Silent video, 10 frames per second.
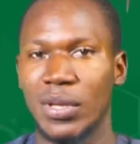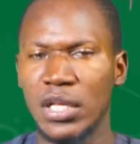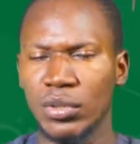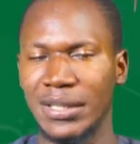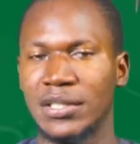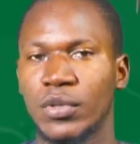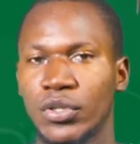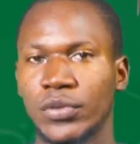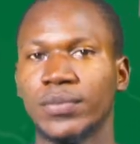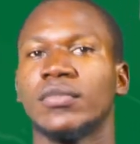let's look at this
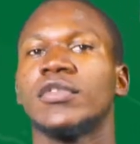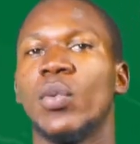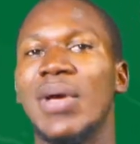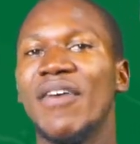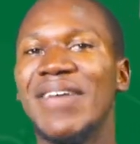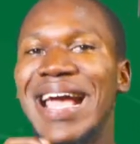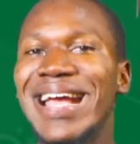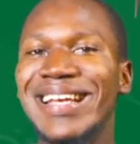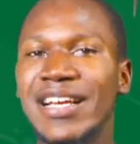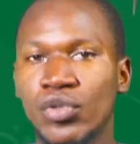equation. We have
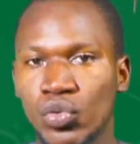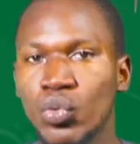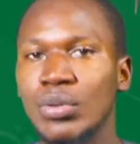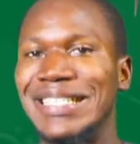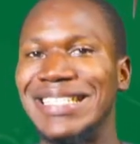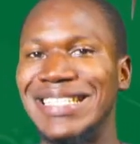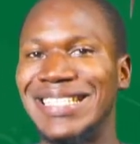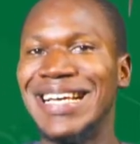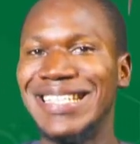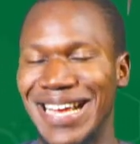
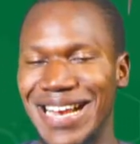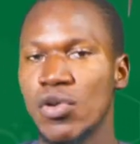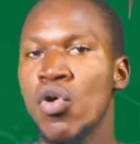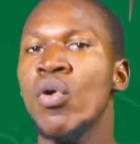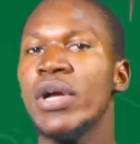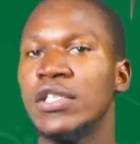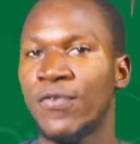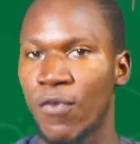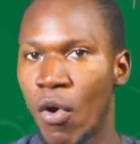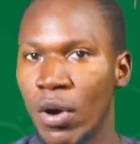
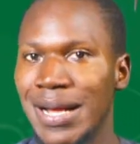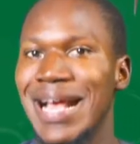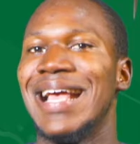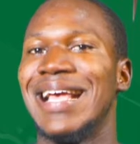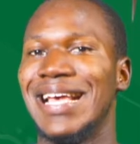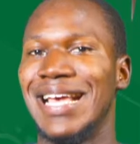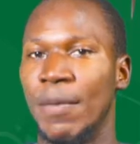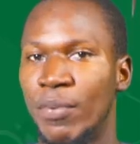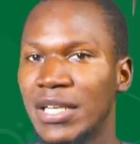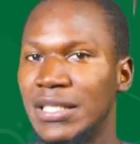Na2ZnOH4.
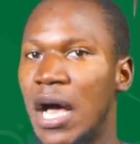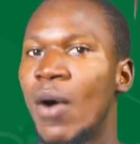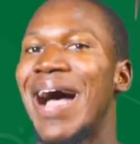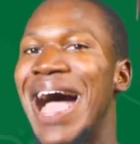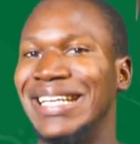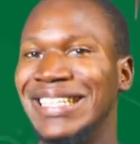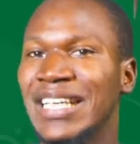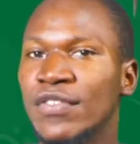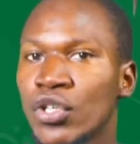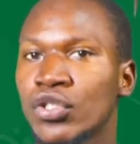It breaks down and it
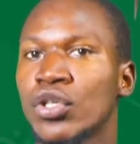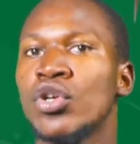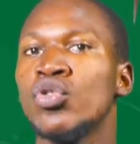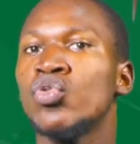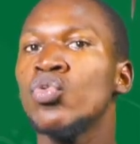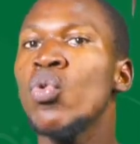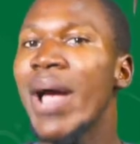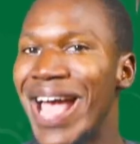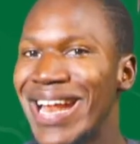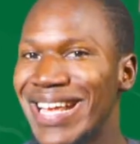gives us
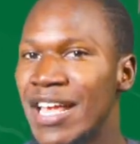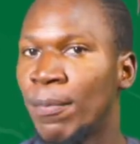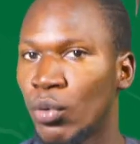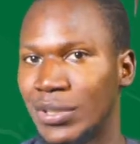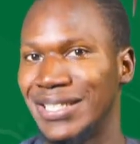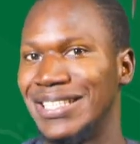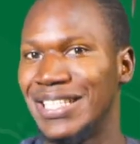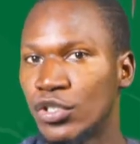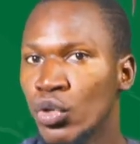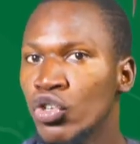2Na+, plus, that is the
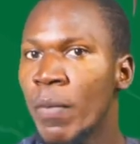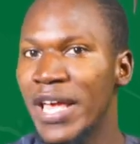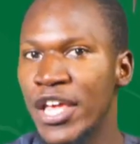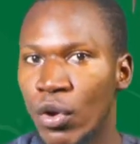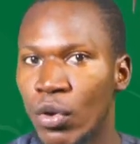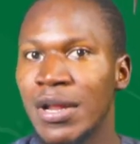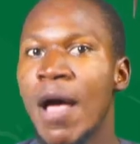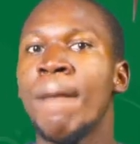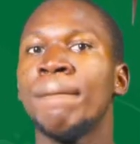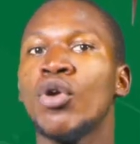sodium ion,
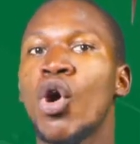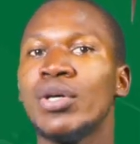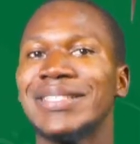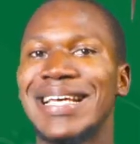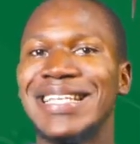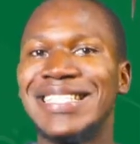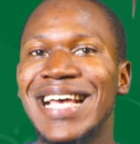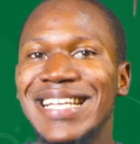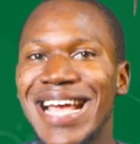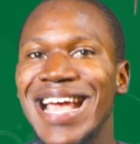plus
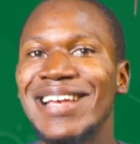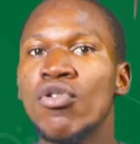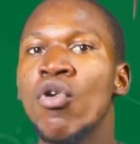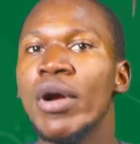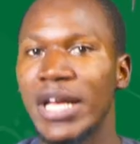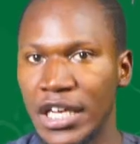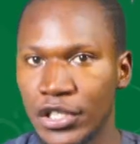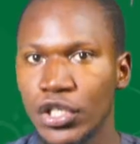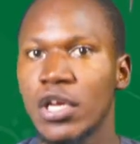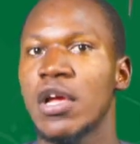
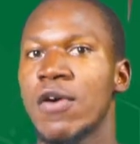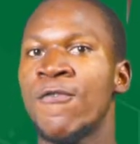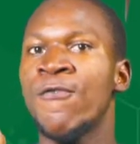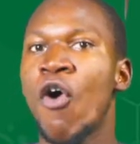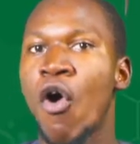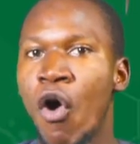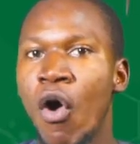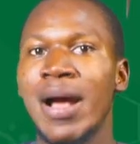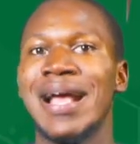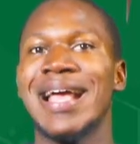ZnOH4